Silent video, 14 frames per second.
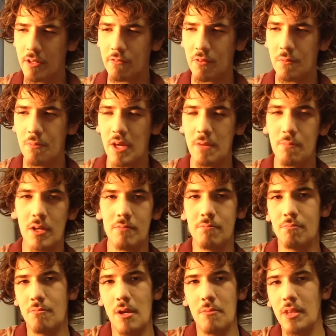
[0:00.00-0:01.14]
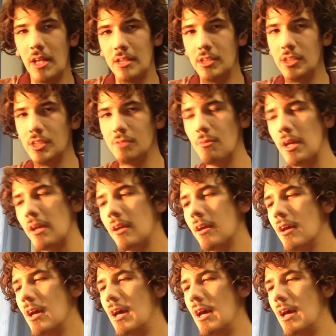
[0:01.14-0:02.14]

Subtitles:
for me, but maybe that's just me.